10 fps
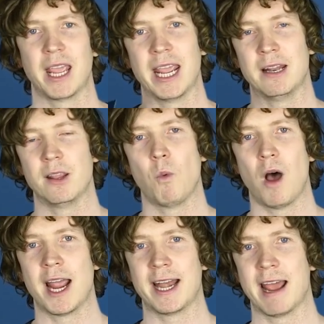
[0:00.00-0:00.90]
in the
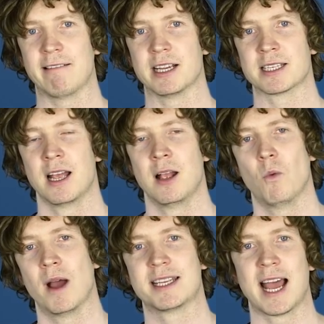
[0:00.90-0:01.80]
wide areas
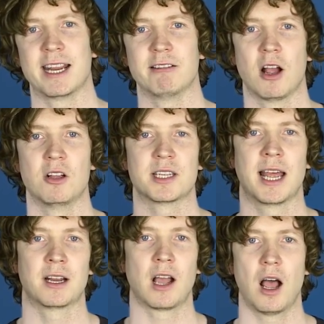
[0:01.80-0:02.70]
where Danny Rose
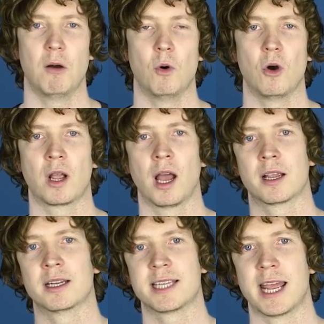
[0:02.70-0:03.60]
and Kyle Walker
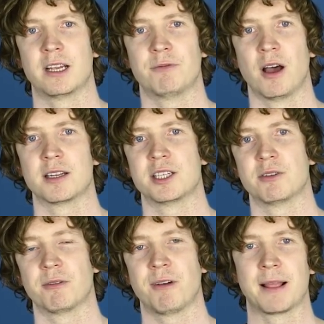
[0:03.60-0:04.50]
can take advantage
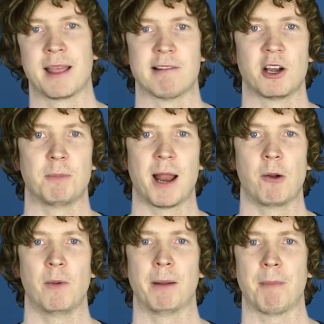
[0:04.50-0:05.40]
of the fact they're only
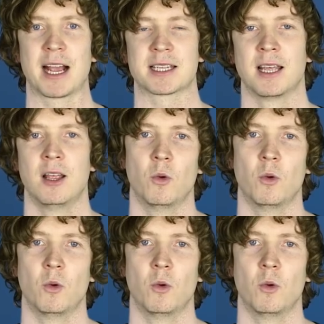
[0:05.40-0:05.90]
playing wing backs